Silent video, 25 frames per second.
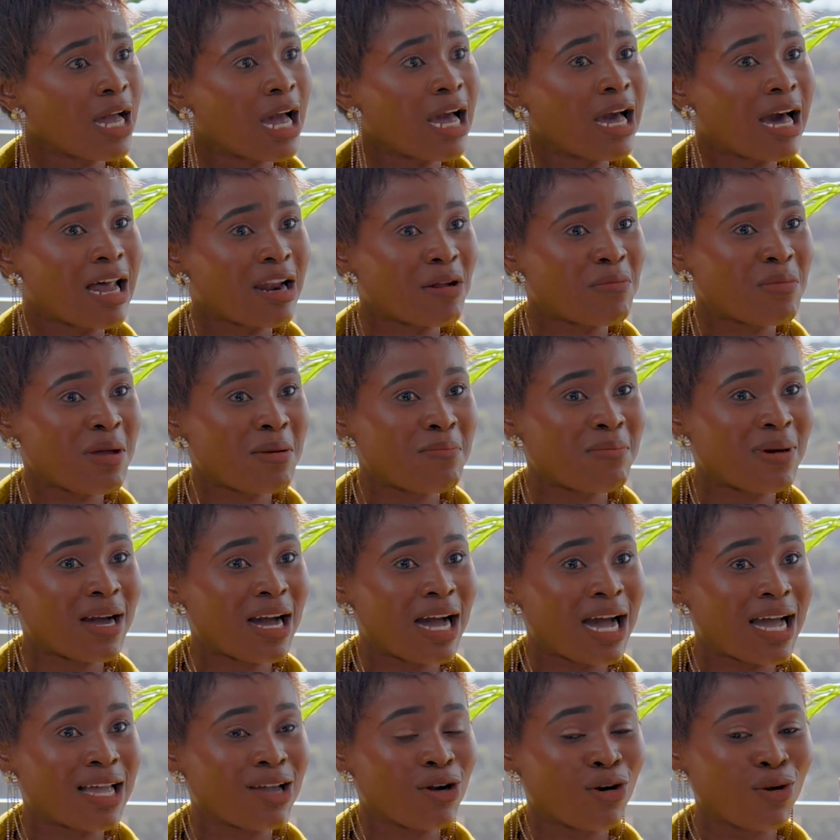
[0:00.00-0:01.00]
I remember
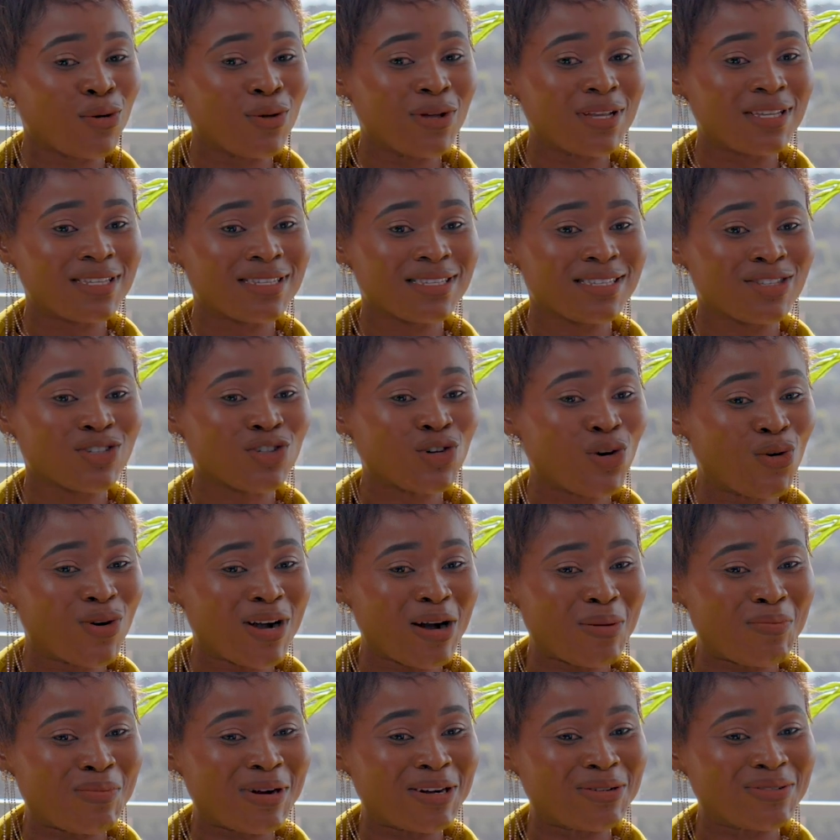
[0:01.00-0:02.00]
I always
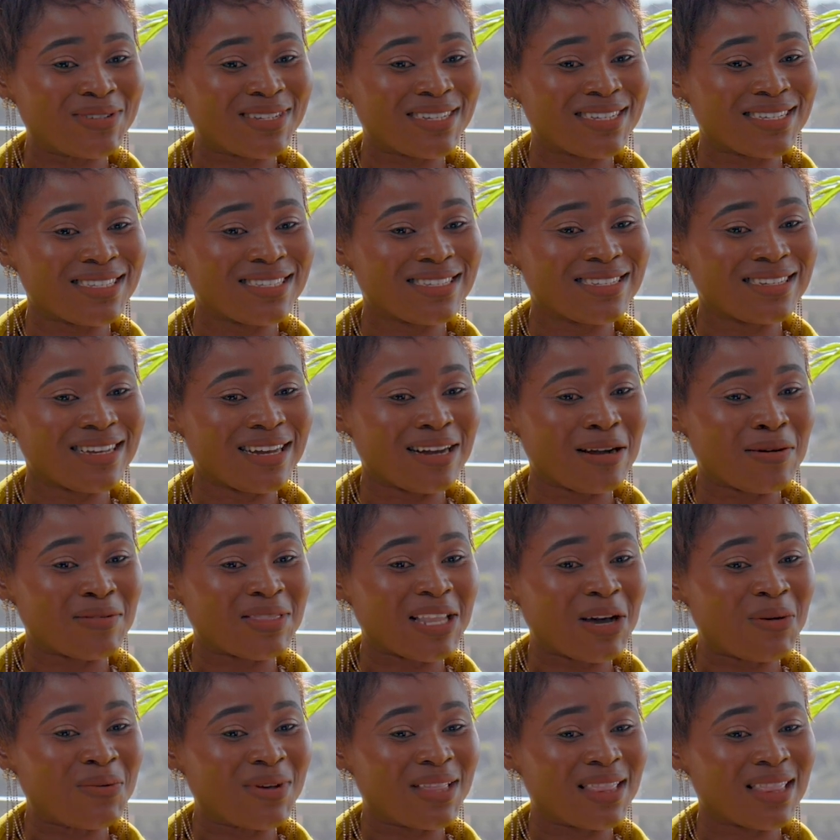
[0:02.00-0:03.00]
joke about it
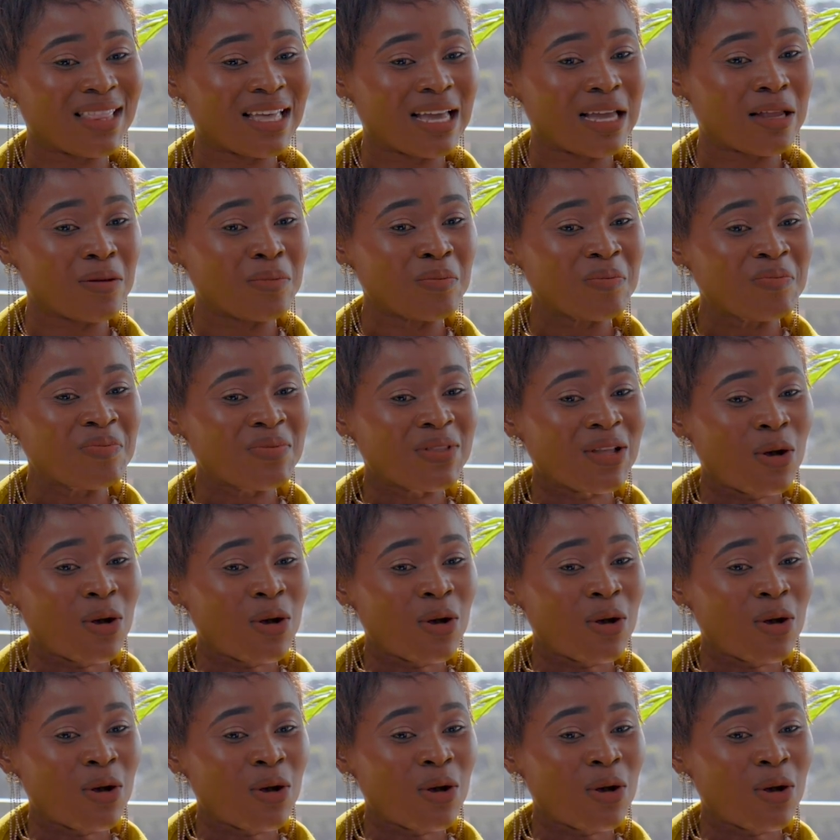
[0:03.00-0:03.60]
now and then.